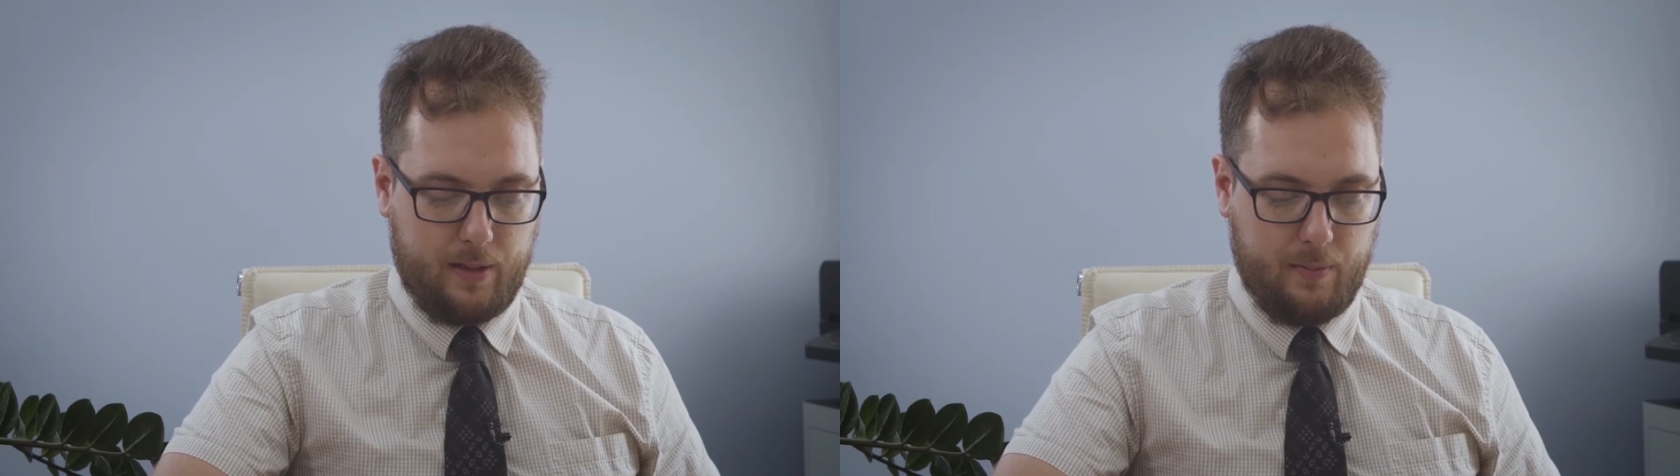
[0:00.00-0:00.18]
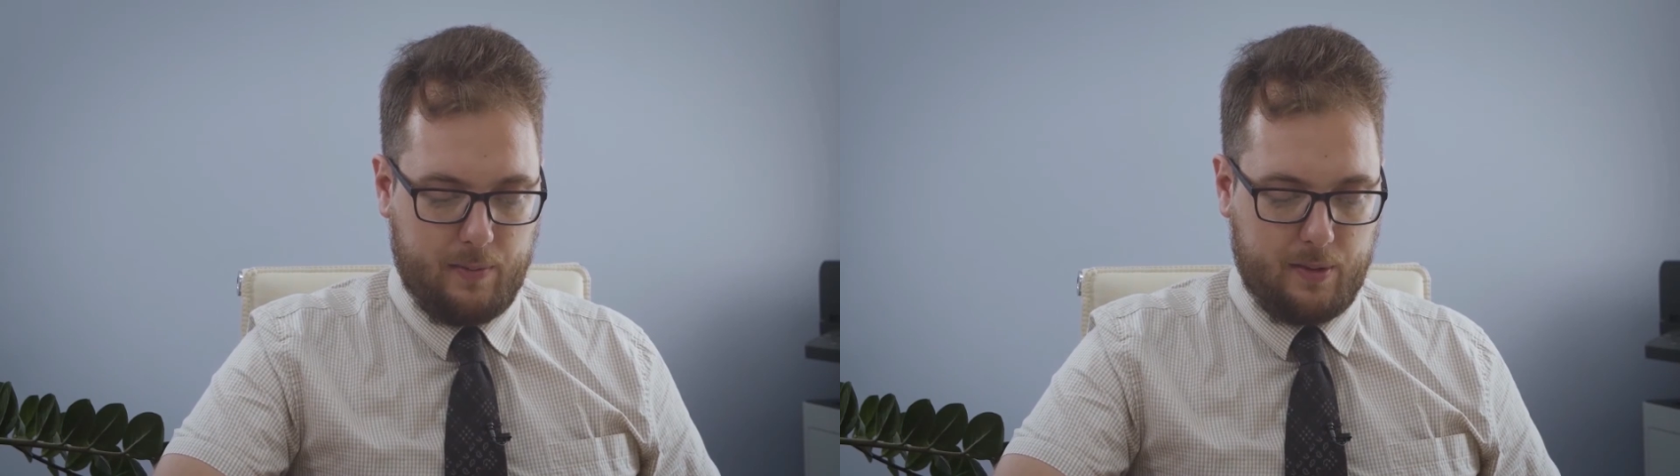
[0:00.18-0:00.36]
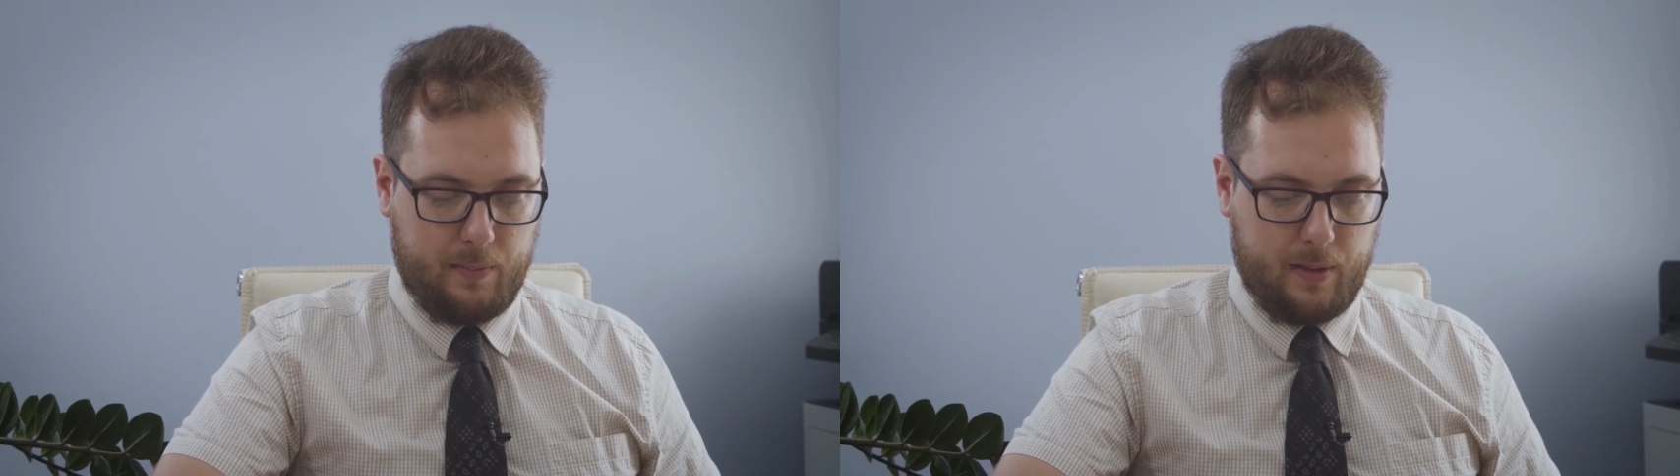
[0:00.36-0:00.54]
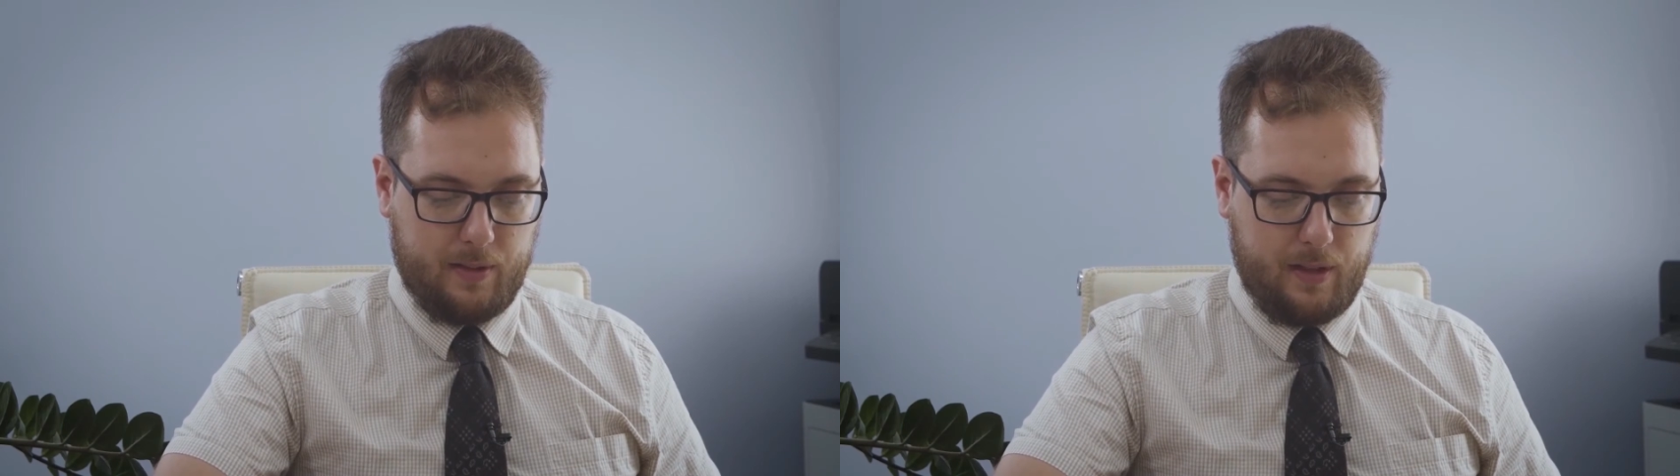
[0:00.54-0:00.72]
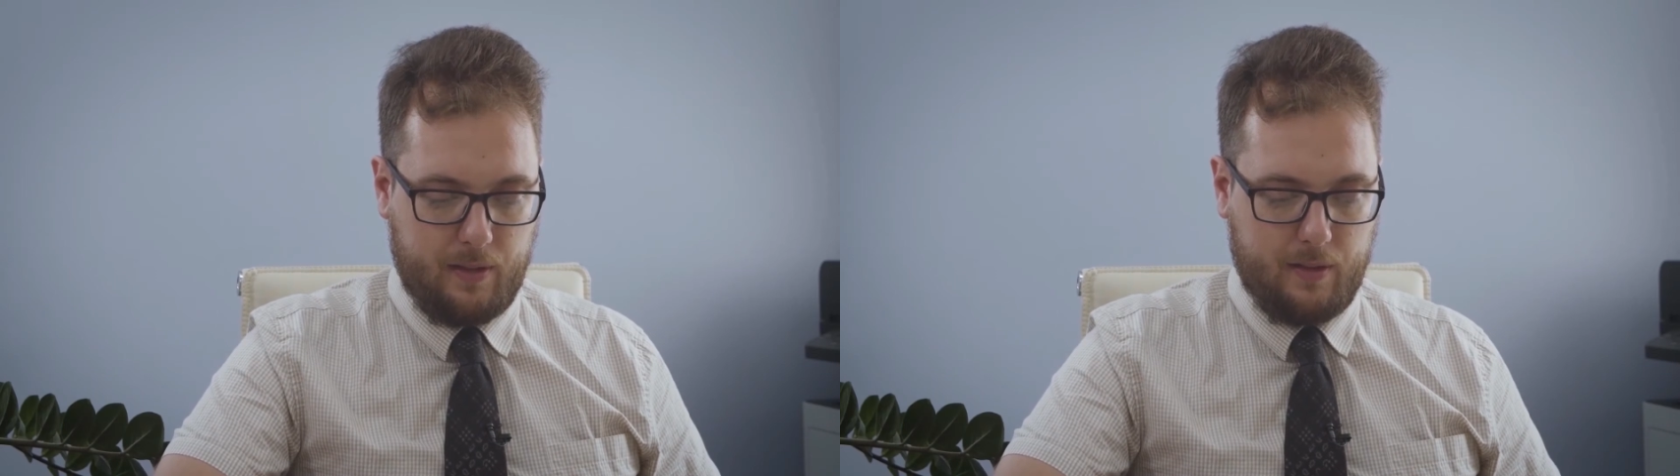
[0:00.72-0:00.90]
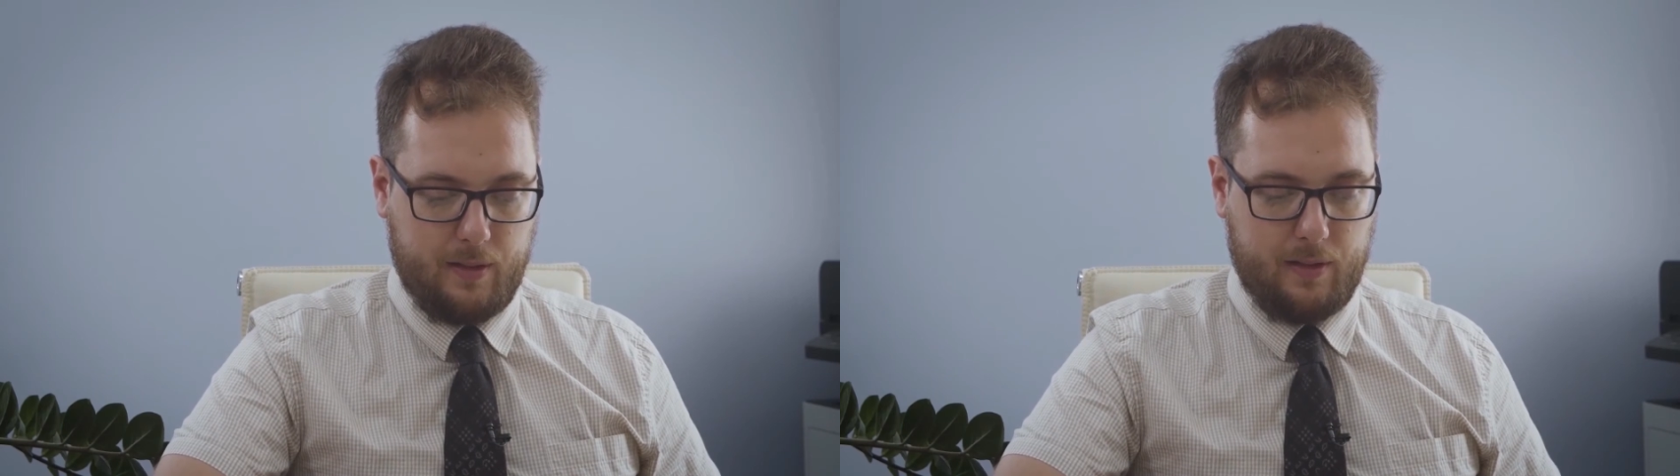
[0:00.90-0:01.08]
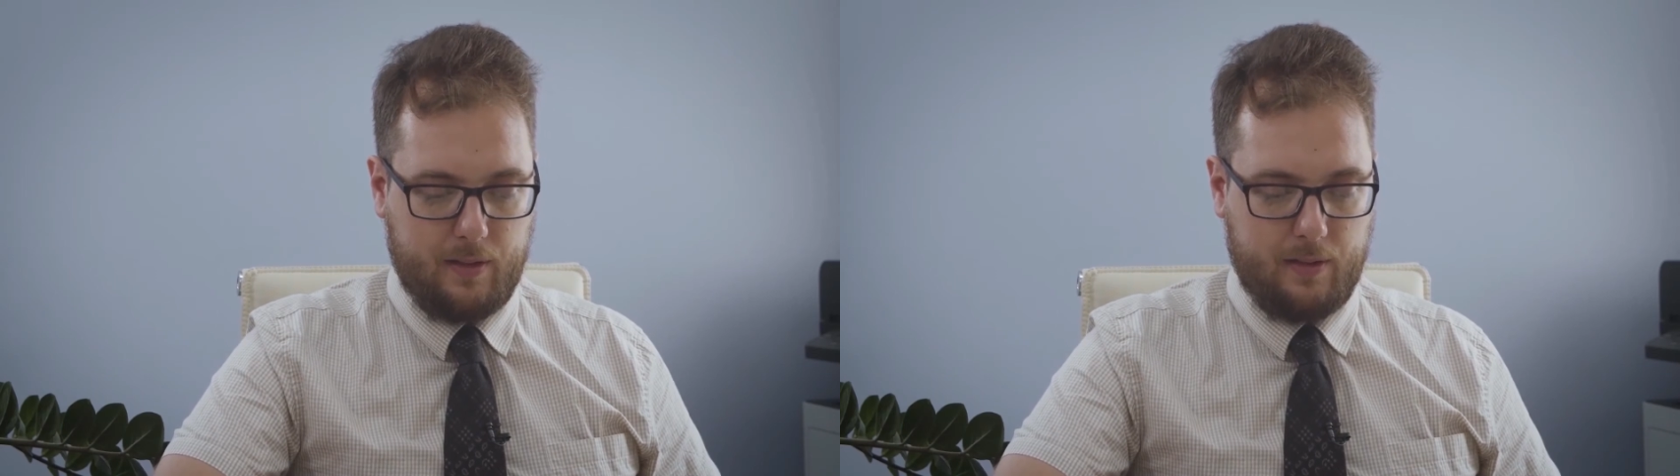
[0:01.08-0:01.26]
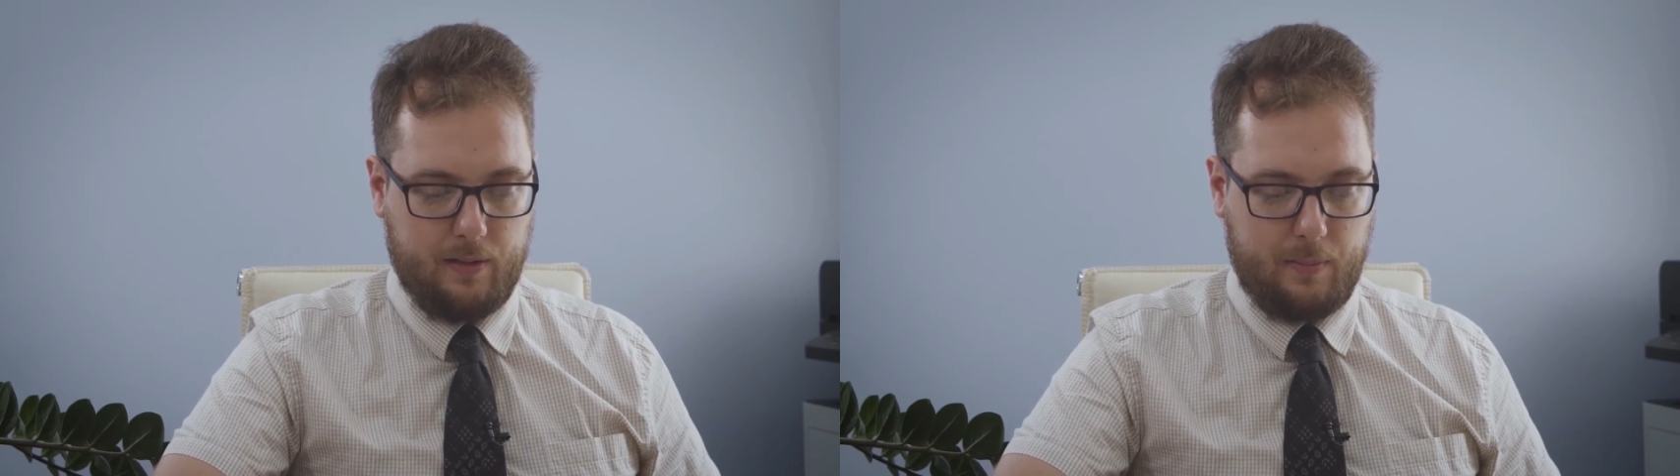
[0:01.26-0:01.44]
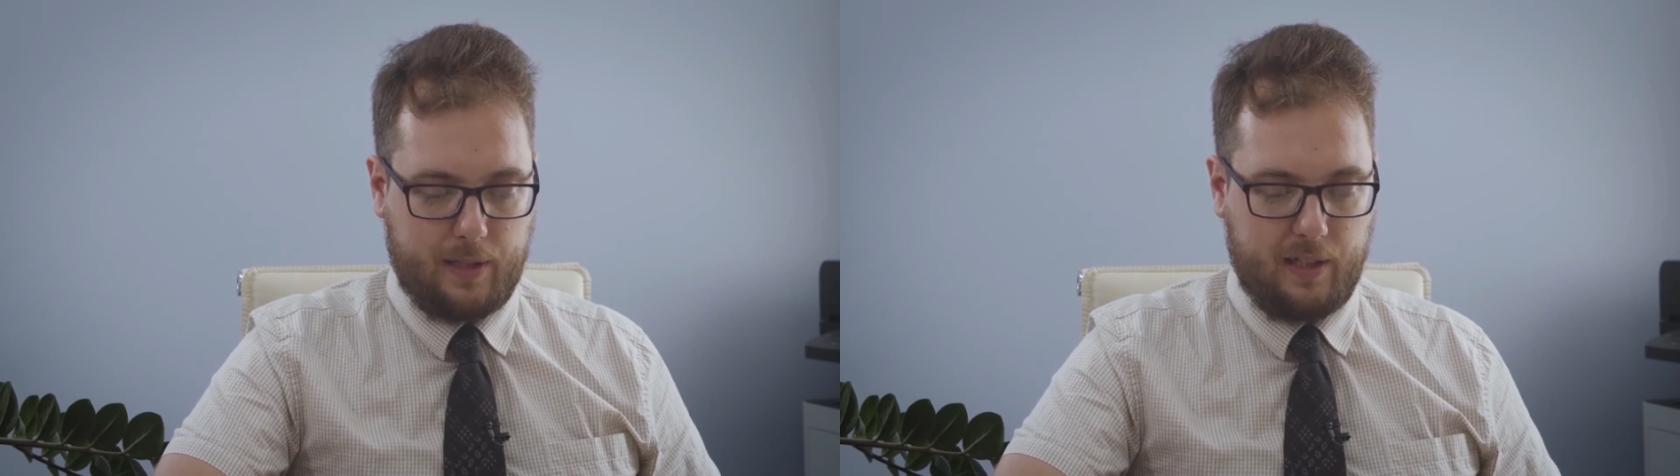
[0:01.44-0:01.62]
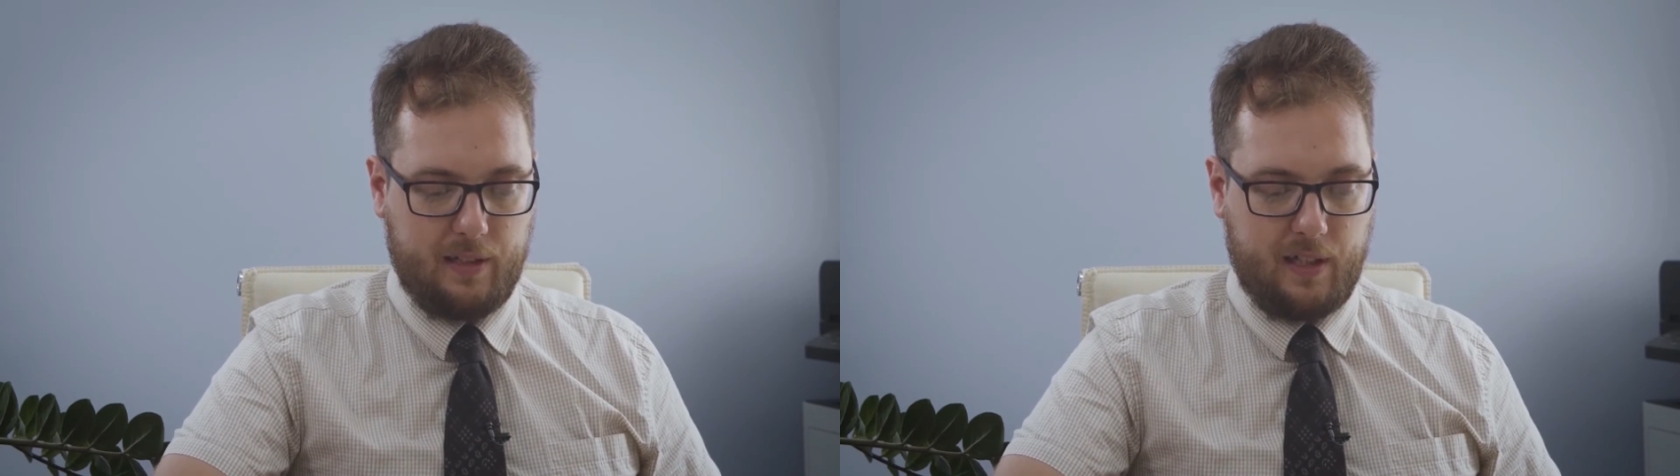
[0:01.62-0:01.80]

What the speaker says: filled, according